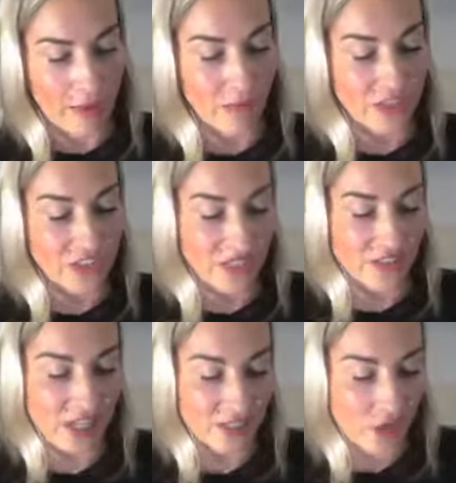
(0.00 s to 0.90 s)
But since
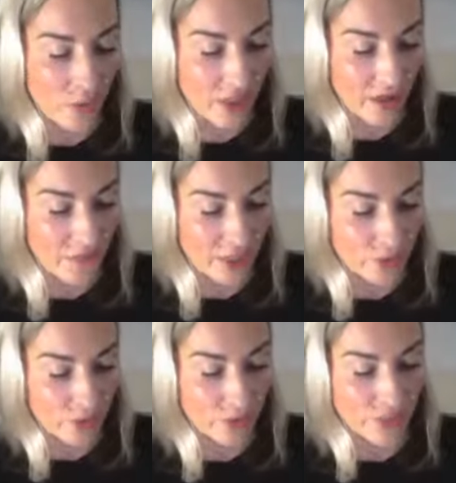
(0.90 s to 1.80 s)
they don't have deep
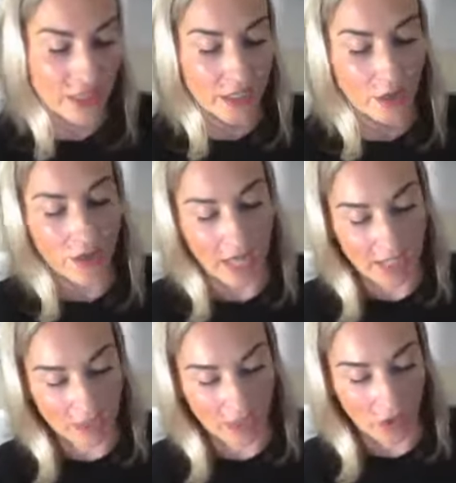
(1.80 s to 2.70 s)
roots, they don't
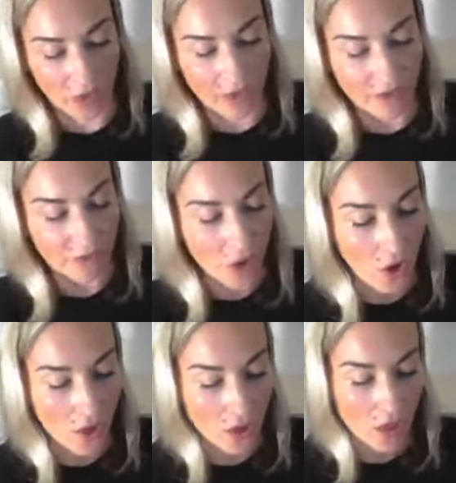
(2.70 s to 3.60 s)
last long and they
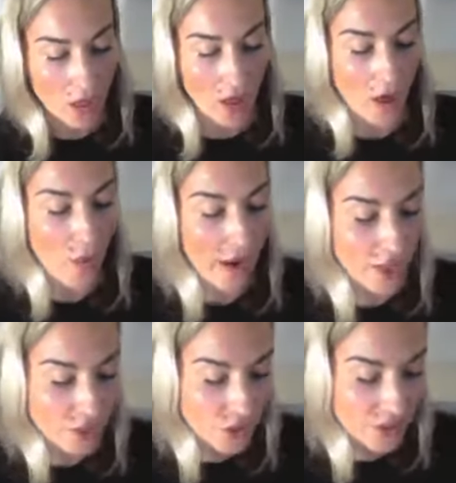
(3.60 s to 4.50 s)
fall away
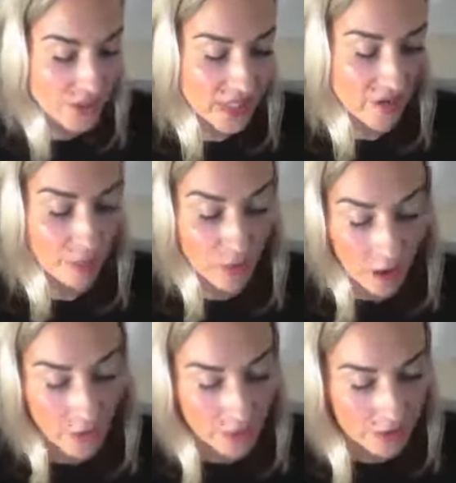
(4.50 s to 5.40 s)
as soon as they have
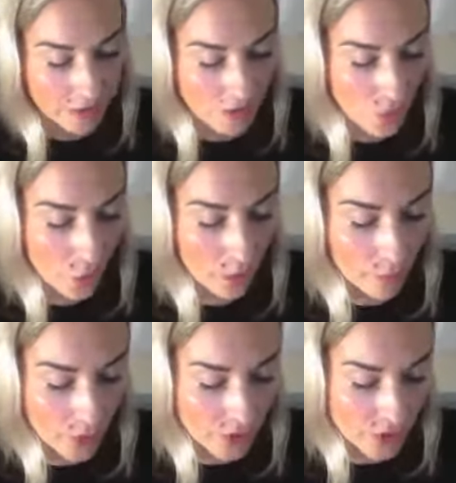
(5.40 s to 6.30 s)
problems or are
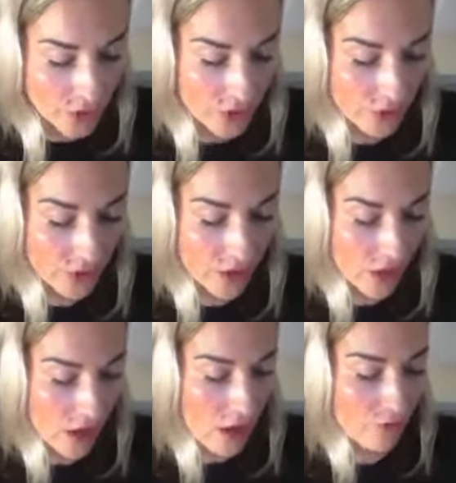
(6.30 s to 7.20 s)
persecuted
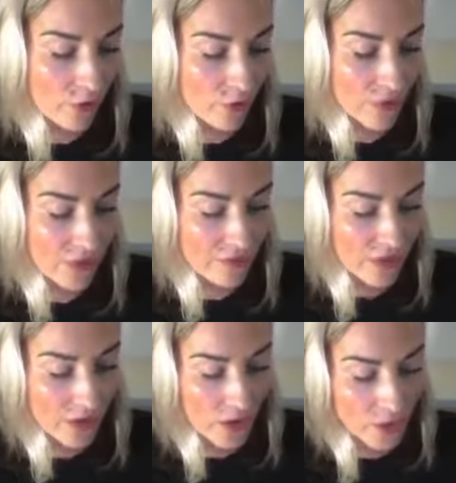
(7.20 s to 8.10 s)
for
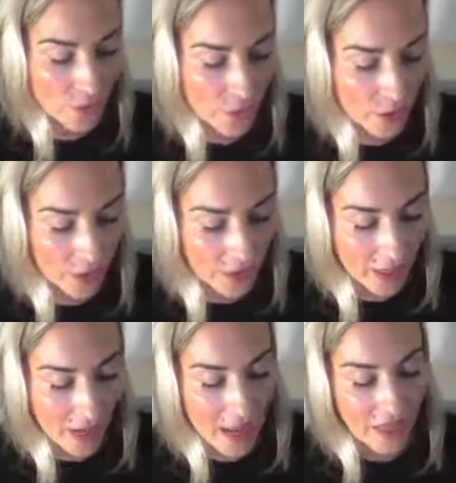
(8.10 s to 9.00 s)
believing God's word.
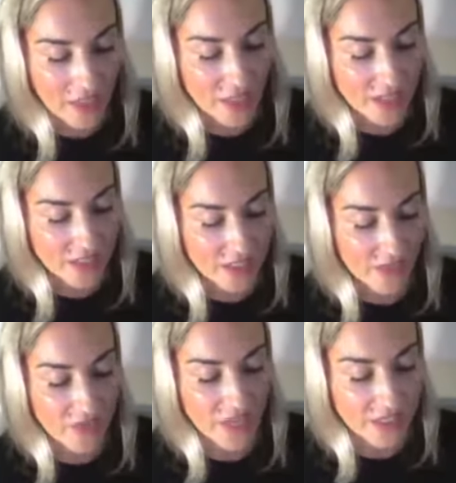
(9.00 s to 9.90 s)
This,
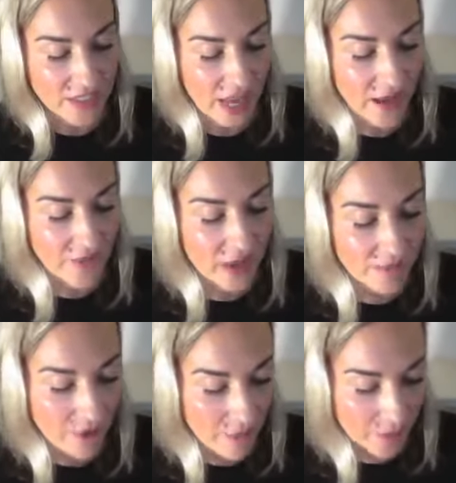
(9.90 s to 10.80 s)
this, have you
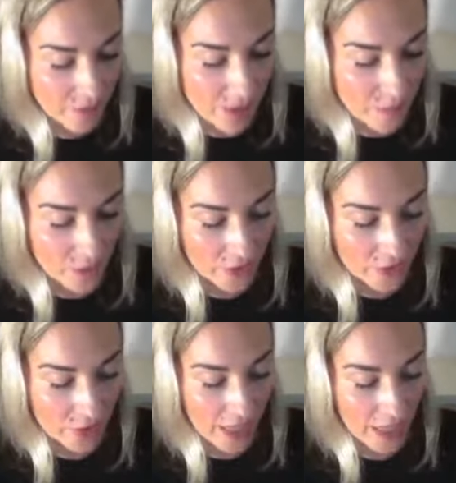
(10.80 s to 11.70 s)
ever met people and
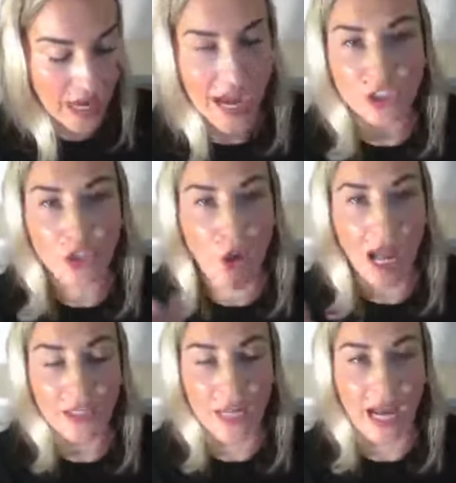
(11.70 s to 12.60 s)
they're like, I
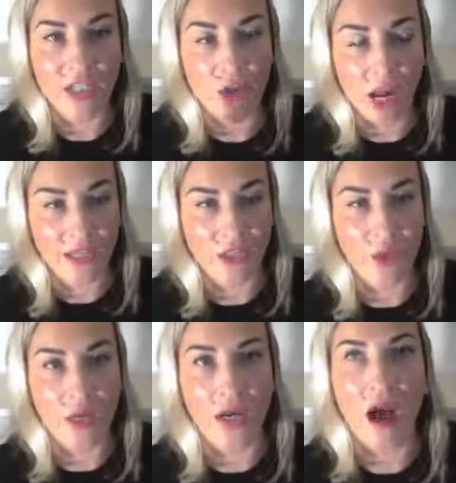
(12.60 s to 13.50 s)
tried, I tried to
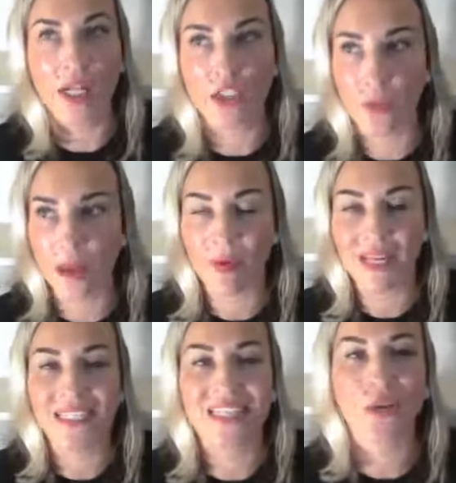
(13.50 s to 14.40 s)
do it God's way, but
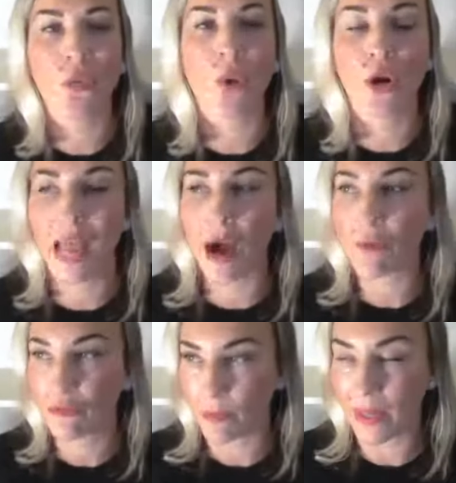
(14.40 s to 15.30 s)
it didn't work
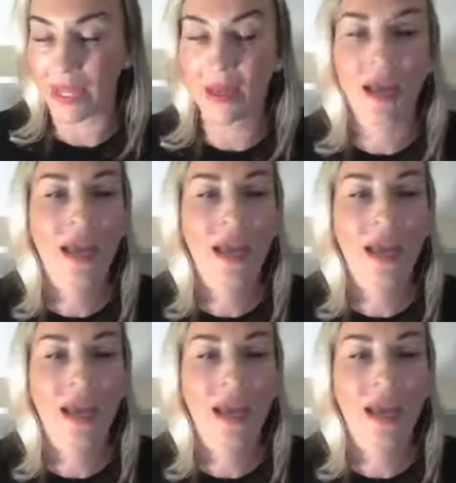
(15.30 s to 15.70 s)
out for me.